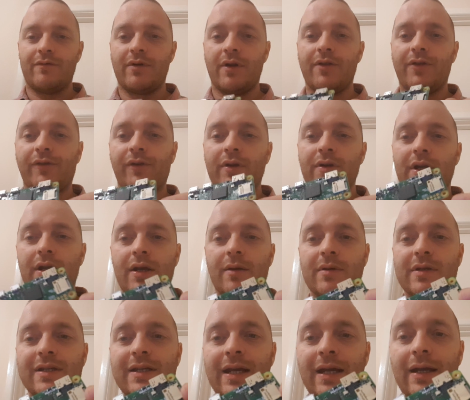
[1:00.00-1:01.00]
of run through, you can
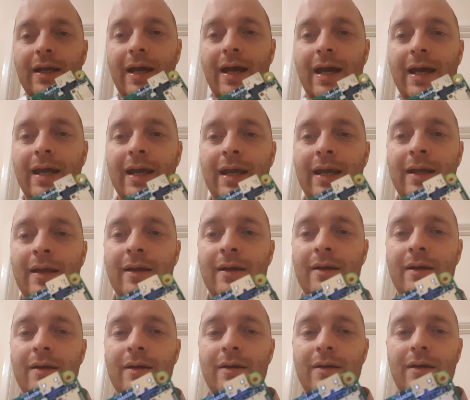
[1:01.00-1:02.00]
stick
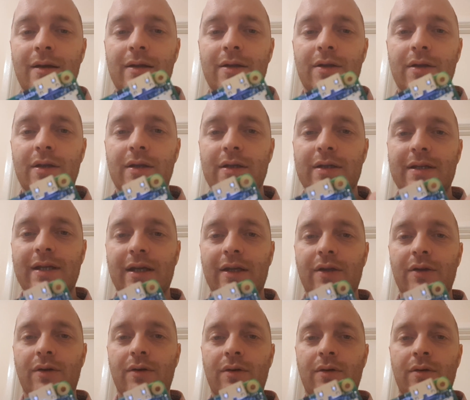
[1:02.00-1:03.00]
you stick
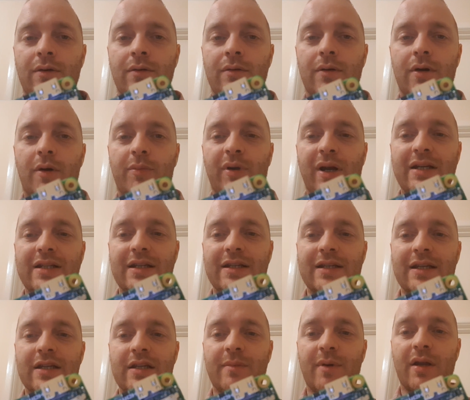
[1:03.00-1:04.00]
your operating
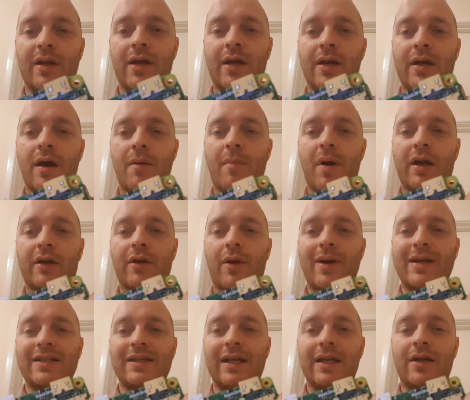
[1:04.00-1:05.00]
system on a micro
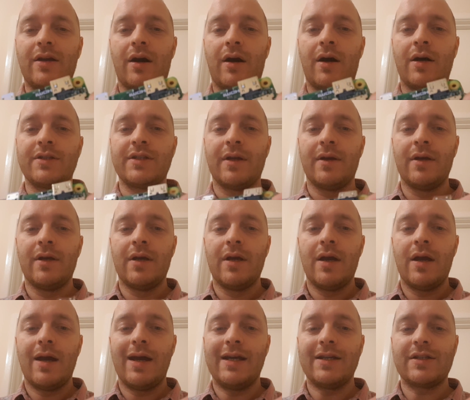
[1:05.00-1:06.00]
SD card.
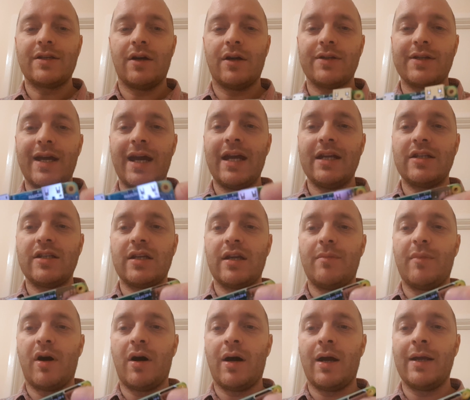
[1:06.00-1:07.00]
It's got
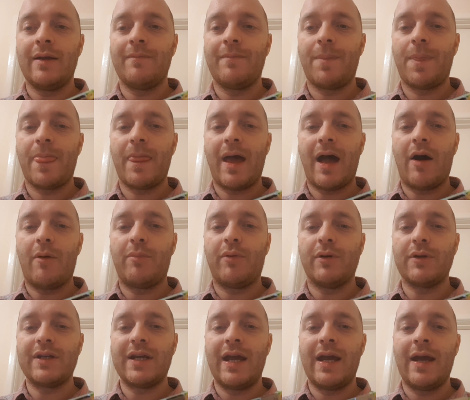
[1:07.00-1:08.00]
HDMI
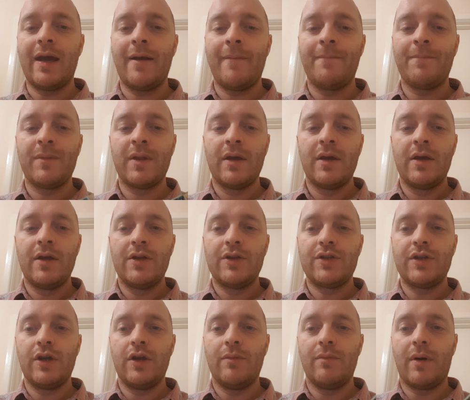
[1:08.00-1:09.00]
output here,
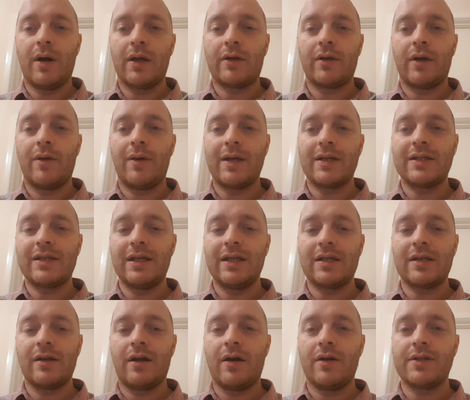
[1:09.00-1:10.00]
2 micro SD
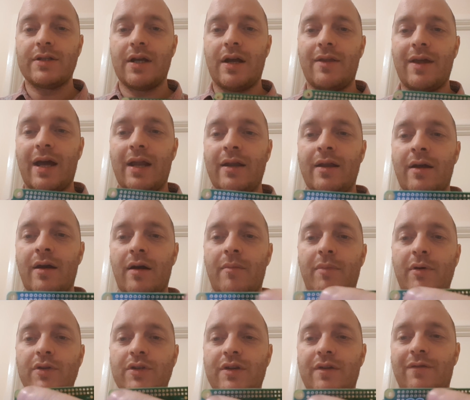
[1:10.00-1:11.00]
slots, and then a
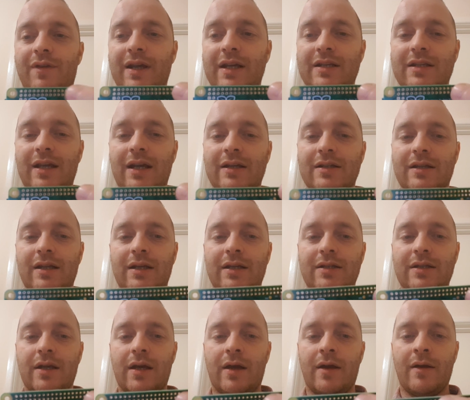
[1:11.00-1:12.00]
bunch of these things.
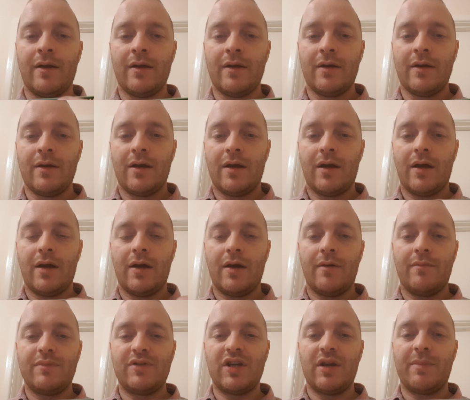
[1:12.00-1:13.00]
These are
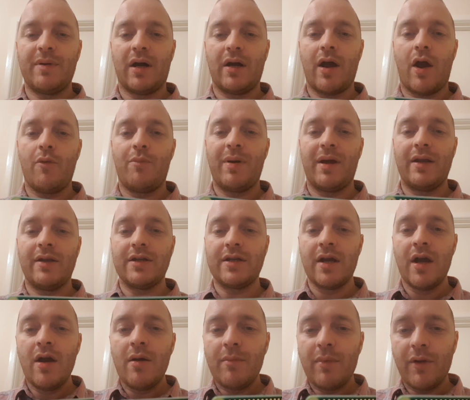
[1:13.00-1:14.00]
GPIO pins.
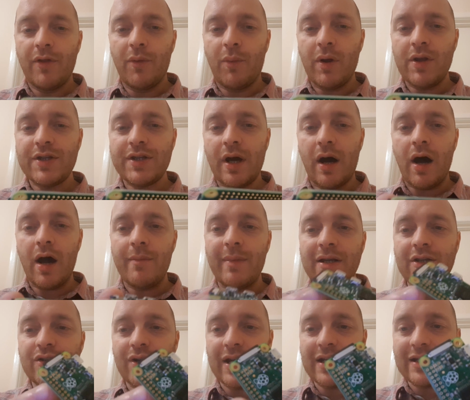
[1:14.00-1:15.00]
But the ones that I'm
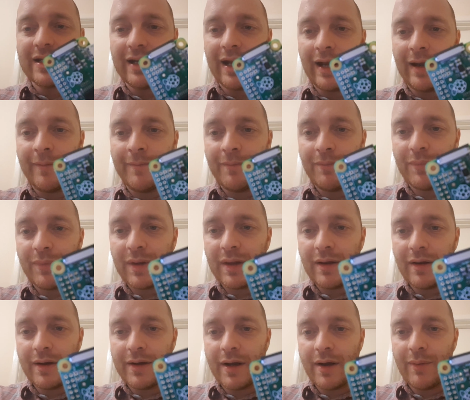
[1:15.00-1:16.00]
interested in,
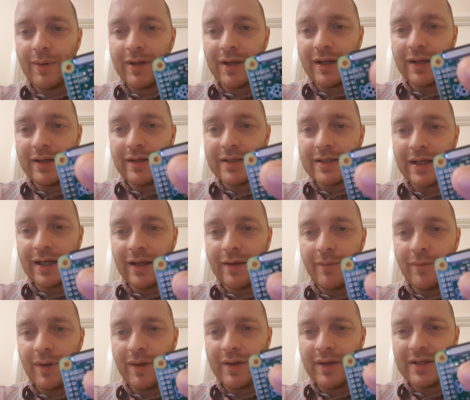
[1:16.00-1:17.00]
I don't know whether you can see
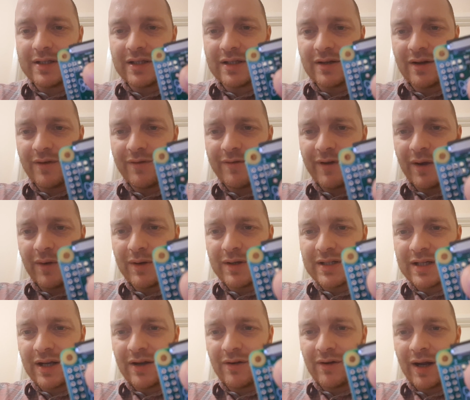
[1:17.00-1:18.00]
them, whether this is going to
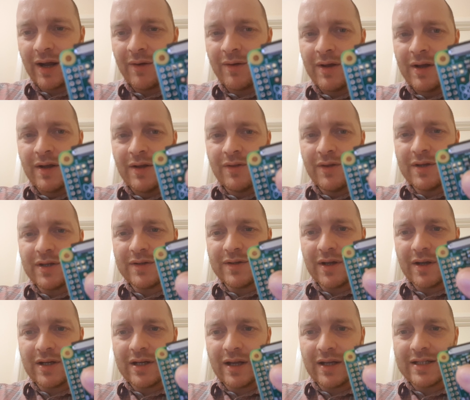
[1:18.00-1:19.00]
focus in or out. There's
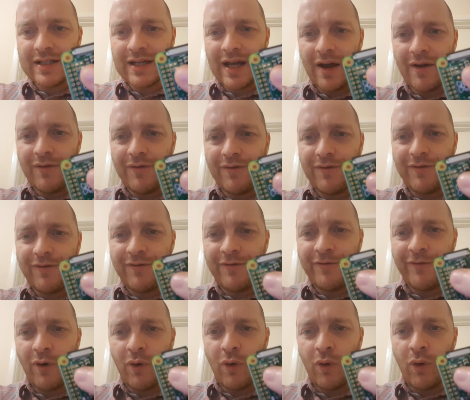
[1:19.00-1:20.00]
a set of
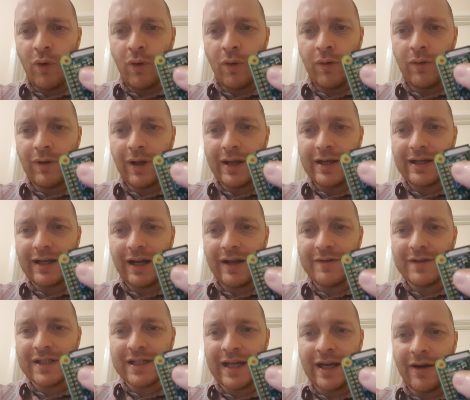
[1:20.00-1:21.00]
4 that kind
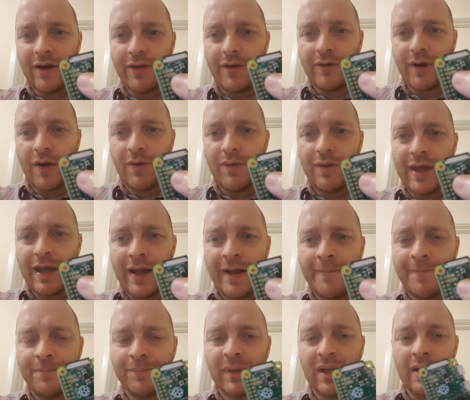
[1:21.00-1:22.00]
of sit on their own
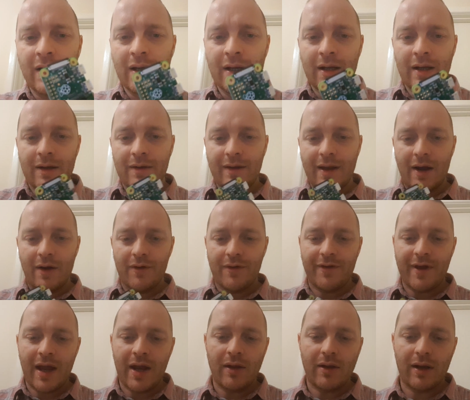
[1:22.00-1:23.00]
there. Now
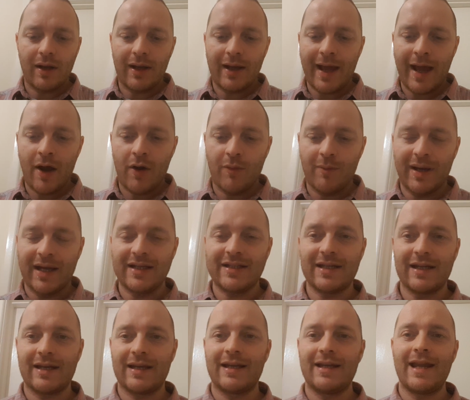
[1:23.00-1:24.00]
they'll allow me
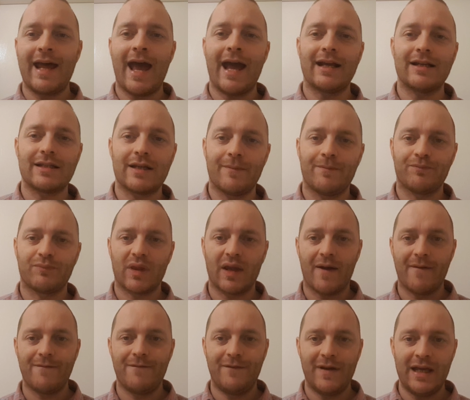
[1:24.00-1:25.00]
to connect
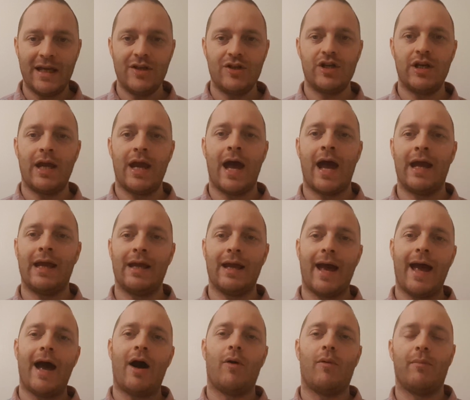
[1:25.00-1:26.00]
VGA
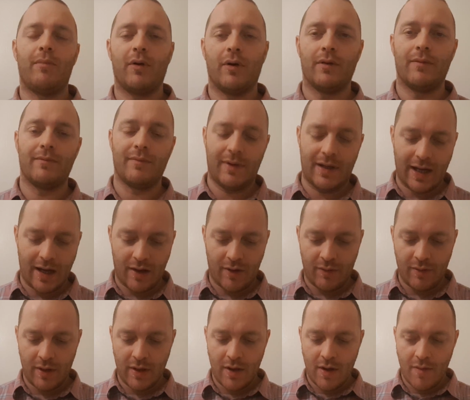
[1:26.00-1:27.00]
output.
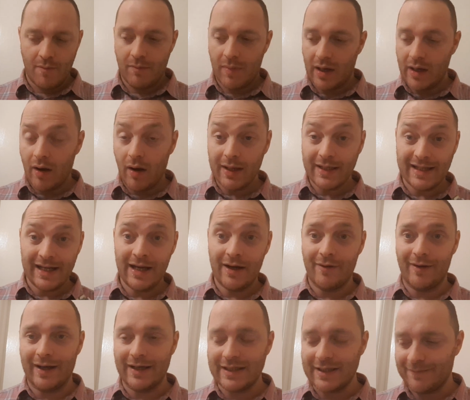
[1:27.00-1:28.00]
Now my idea
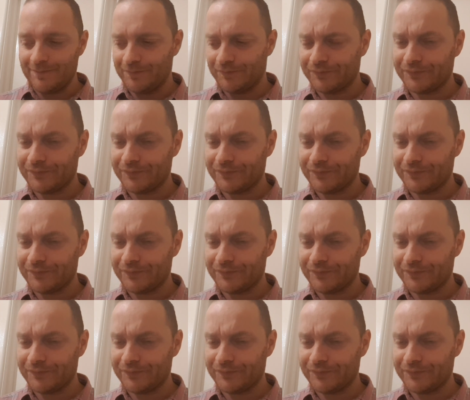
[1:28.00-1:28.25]
is,